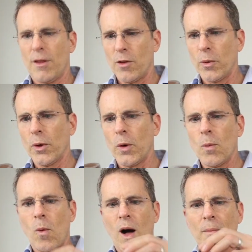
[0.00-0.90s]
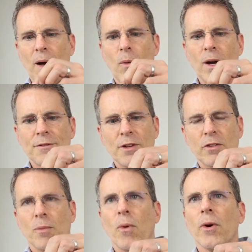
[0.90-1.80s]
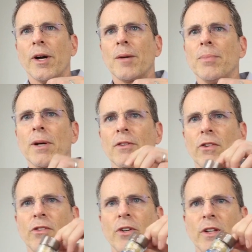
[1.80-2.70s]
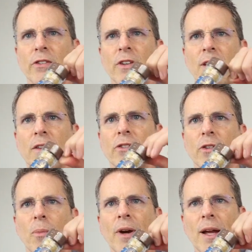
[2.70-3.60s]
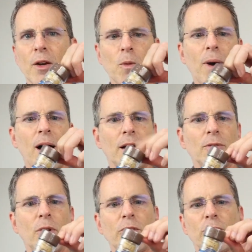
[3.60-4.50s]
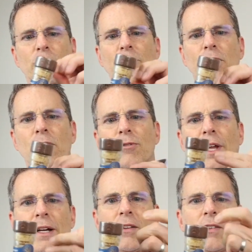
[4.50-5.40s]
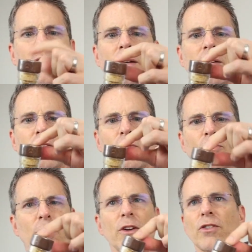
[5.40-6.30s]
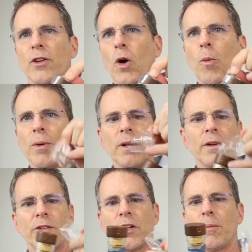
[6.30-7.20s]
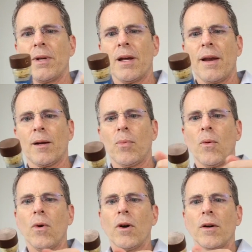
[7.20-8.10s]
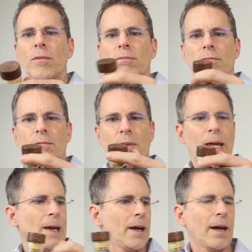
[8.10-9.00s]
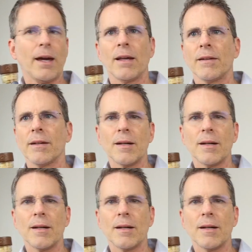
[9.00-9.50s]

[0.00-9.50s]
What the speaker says: the room while my wife does the pouring, but just so you can see, this is a brand new bottle of Russell's Reserve. Like I said, it's freshly opened. It's going to be a neck pour, and